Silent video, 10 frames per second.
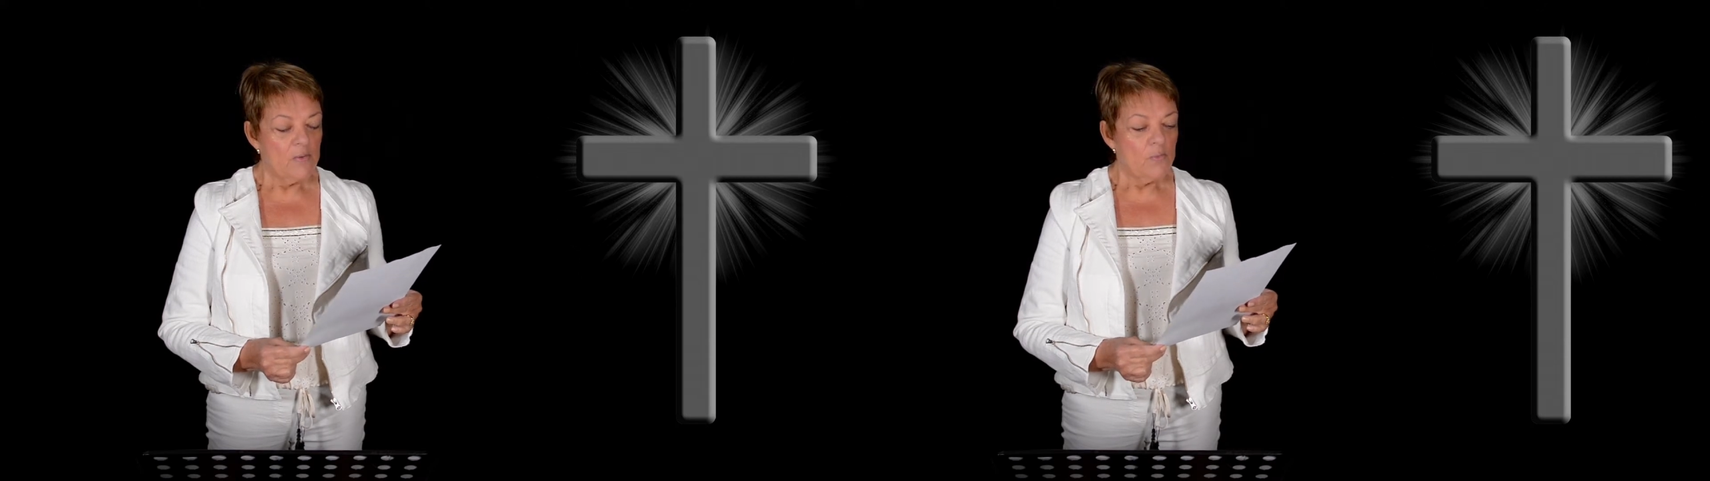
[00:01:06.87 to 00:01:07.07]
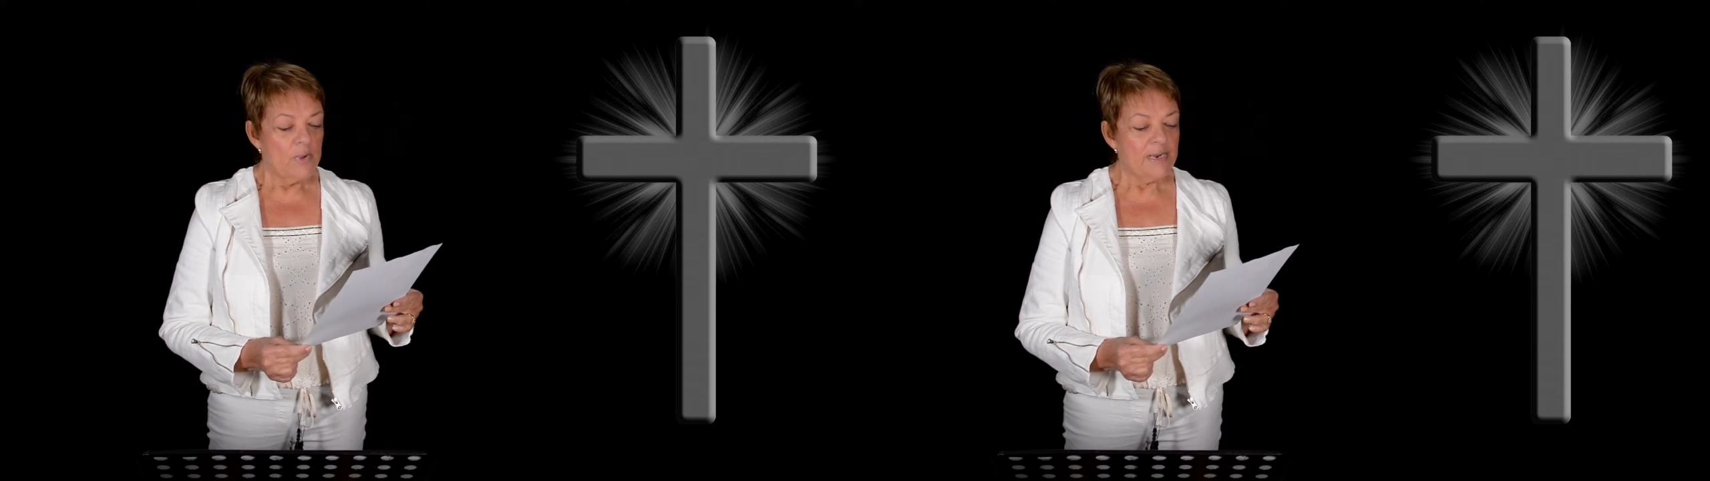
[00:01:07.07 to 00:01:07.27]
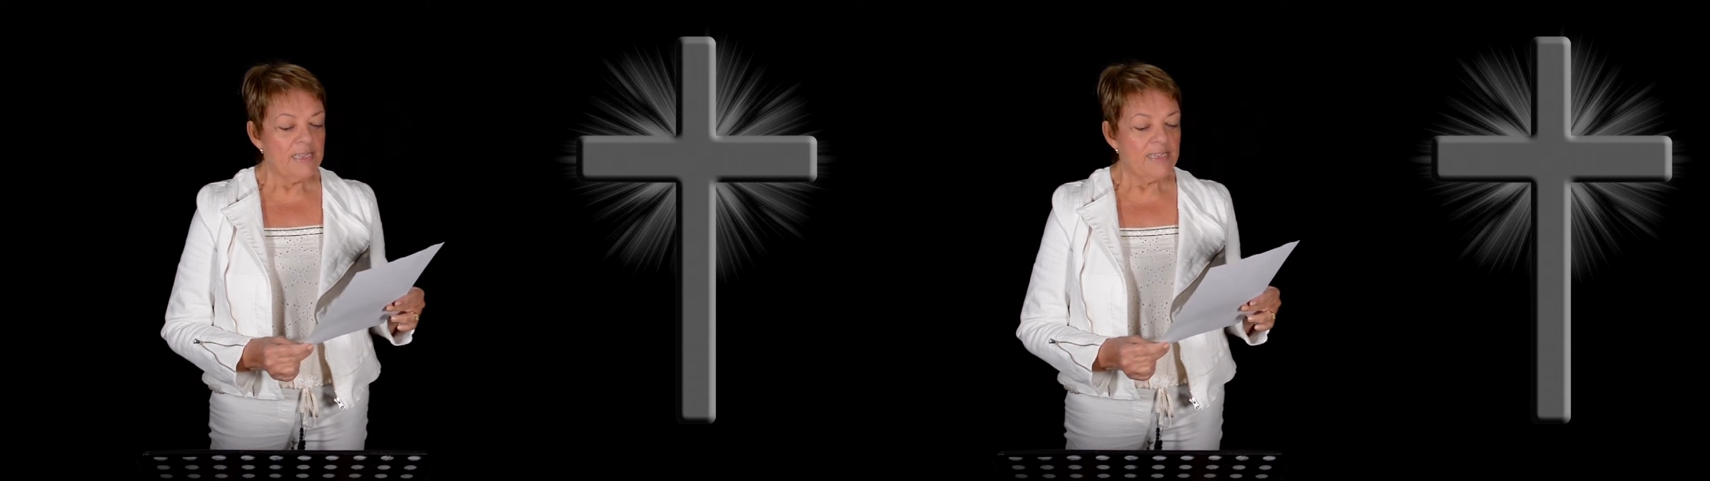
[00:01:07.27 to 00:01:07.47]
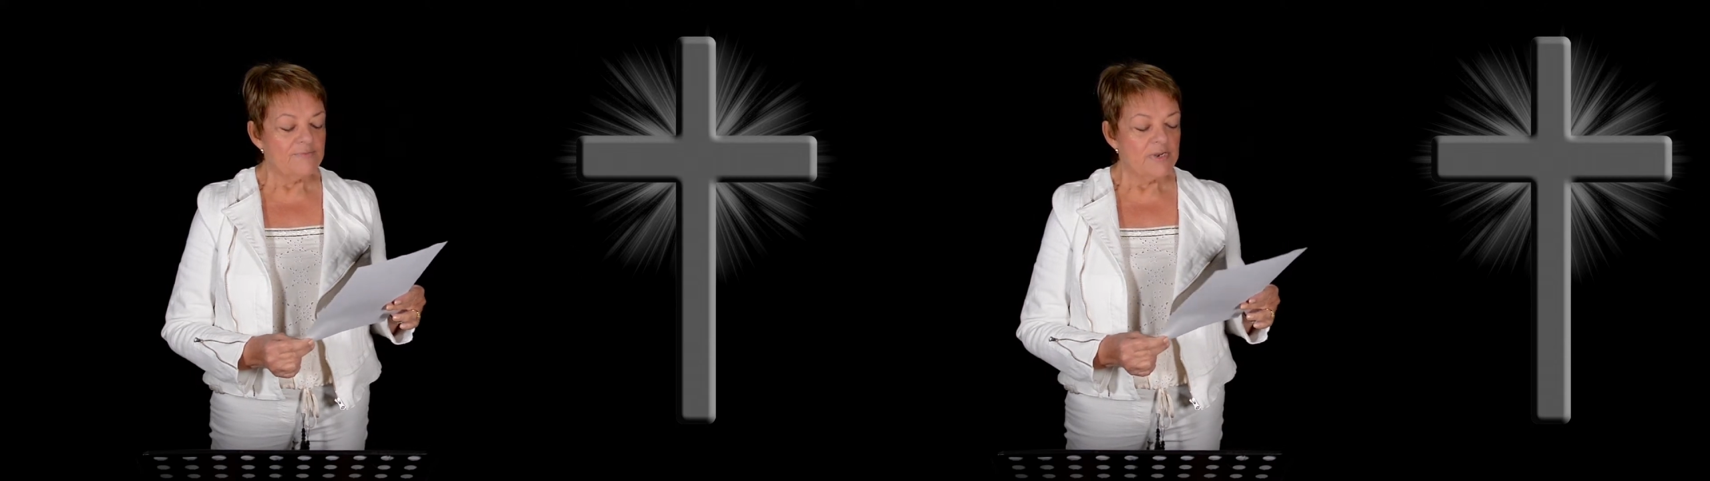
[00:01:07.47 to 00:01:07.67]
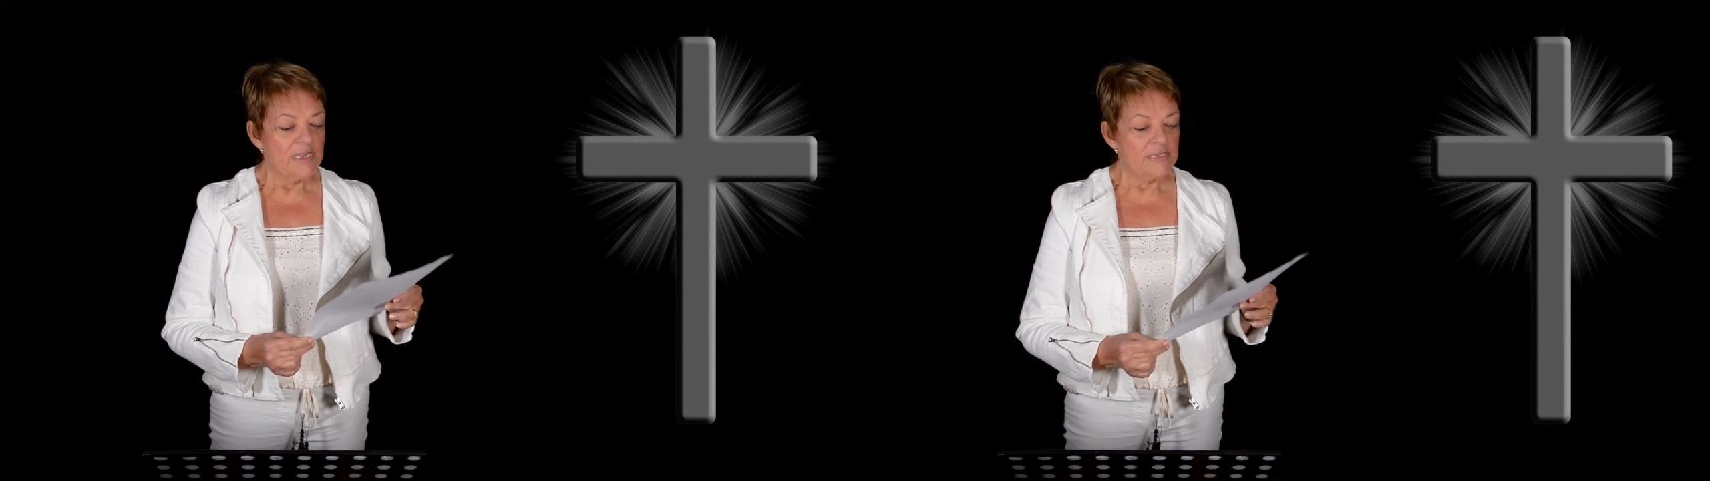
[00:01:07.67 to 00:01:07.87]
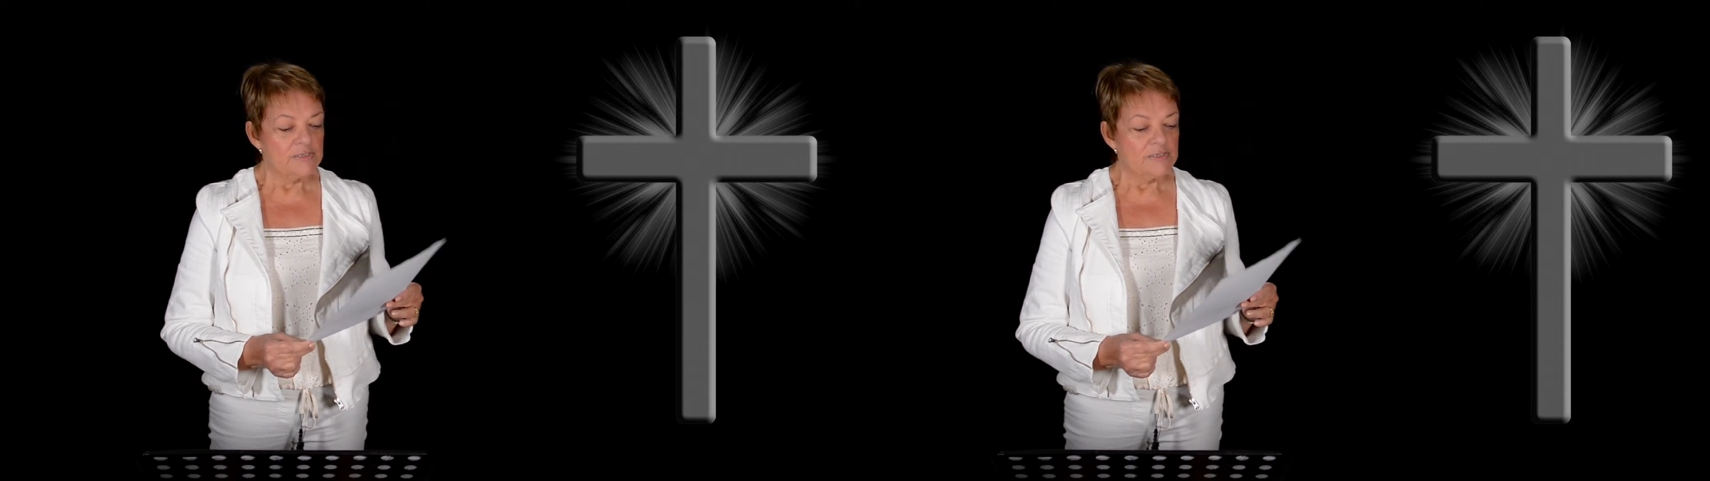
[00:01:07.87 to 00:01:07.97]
One evening, a